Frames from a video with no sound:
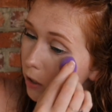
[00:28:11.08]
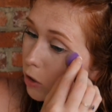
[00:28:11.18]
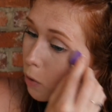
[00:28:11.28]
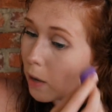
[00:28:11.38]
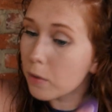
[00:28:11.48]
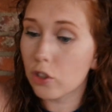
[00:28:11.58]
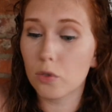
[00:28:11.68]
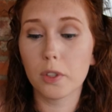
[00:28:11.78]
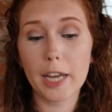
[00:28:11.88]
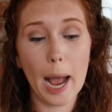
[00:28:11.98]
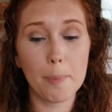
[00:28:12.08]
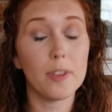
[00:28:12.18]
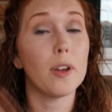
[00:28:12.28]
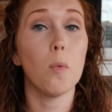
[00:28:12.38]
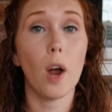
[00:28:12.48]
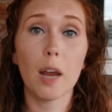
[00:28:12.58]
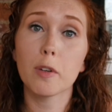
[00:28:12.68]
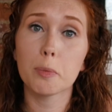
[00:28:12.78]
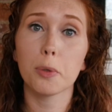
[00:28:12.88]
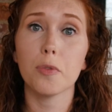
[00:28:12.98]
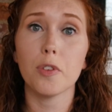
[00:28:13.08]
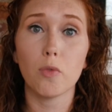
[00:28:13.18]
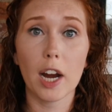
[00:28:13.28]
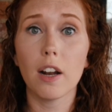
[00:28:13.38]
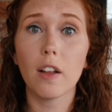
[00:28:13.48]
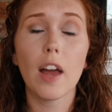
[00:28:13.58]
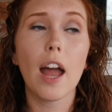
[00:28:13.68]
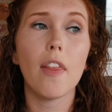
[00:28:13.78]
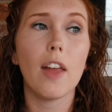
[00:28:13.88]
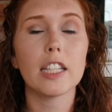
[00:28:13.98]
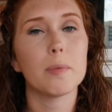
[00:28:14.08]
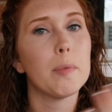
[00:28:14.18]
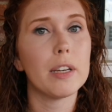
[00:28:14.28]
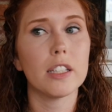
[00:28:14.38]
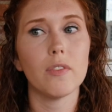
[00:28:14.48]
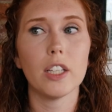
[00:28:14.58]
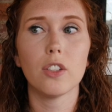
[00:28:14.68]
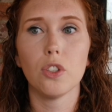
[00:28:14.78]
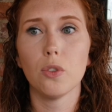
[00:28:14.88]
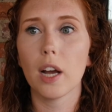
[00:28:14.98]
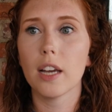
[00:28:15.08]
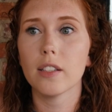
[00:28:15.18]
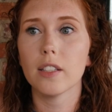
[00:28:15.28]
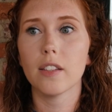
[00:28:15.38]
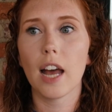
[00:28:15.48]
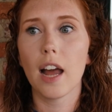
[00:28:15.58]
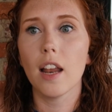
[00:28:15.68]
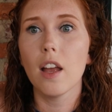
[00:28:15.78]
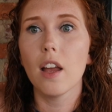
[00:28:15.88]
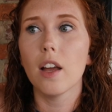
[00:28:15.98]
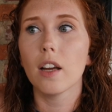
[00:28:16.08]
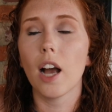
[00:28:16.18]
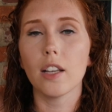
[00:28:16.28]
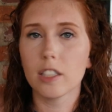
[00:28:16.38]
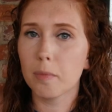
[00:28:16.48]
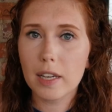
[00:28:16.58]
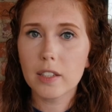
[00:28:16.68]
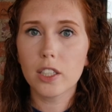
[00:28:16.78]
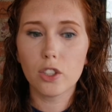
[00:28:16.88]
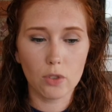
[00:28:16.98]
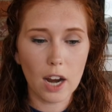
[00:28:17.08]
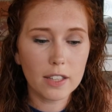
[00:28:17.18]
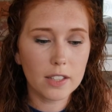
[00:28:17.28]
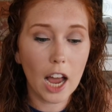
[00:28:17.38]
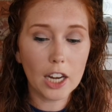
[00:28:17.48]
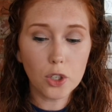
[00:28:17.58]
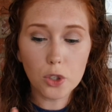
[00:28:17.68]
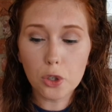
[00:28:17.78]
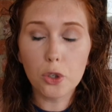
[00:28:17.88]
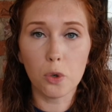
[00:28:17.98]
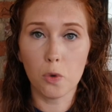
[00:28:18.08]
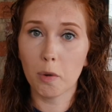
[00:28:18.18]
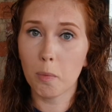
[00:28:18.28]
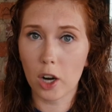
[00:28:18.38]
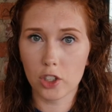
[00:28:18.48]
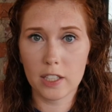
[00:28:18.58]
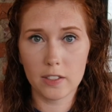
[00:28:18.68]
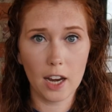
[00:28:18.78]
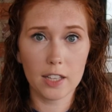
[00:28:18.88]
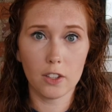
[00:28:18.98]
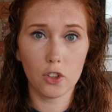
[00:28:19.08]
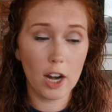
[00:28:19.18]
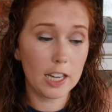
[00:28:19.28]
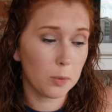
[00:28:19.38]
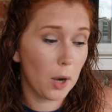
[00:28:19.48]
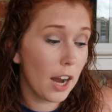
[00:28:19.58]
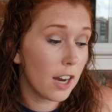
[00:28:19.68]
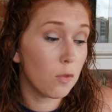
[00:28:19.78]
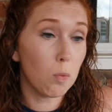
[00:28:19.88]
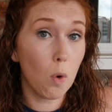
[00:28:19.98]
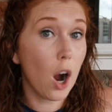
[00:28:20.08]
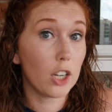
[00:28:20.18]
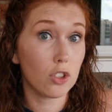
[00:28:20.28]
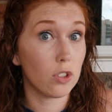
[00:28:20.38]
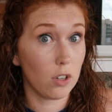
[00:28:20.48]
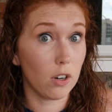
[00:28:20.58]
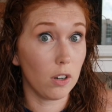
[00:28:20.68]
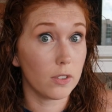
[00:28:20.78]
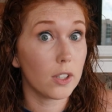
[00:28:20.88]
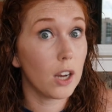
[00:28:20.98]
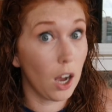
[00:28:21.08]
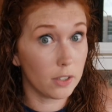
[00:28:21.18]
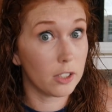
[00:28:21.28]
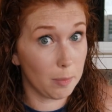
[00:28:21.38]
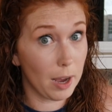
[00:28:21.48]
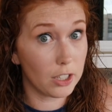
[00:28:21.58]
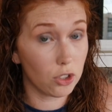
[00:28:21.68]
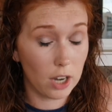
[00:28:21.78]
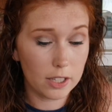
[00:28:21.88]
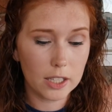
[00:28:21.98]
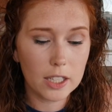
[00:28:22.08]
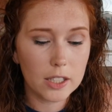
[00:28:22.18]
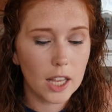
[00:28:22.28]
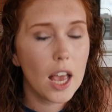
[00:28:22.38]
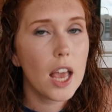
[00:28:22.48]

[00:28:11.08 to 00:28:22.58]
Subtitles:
So I was just really happy that one, I was proven right on that. And that's my biggest advice to you guys, is that customizing a dress, I knew from watching Say Yes to the Dress, where I have watched girls customize dresses,